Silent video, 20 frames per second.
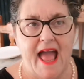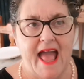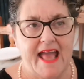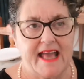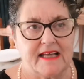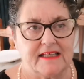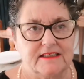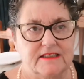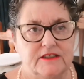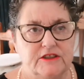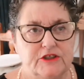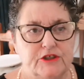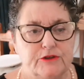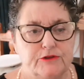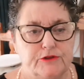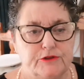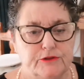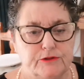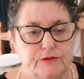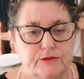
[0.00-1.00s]
and you
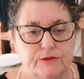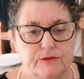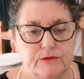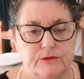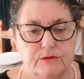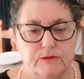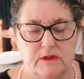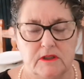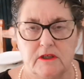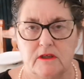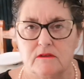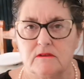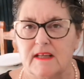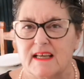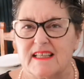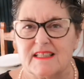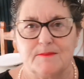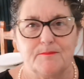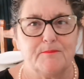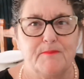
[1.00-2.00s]
do
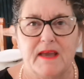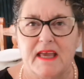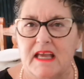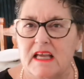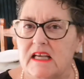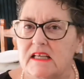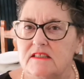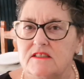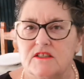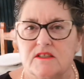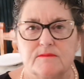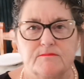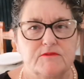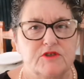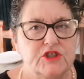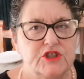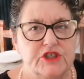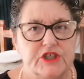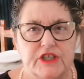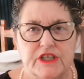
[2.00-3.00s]
like some bacon, some
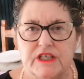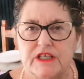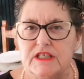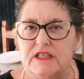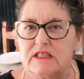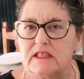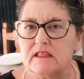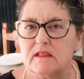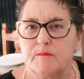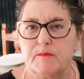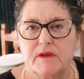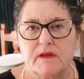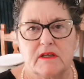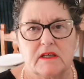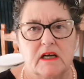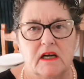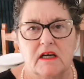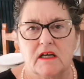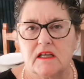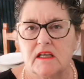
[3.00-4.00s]
cheese, a little bit of
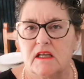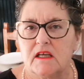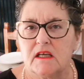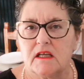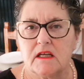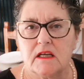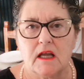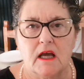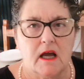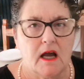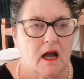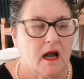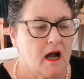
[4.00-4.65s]
onion.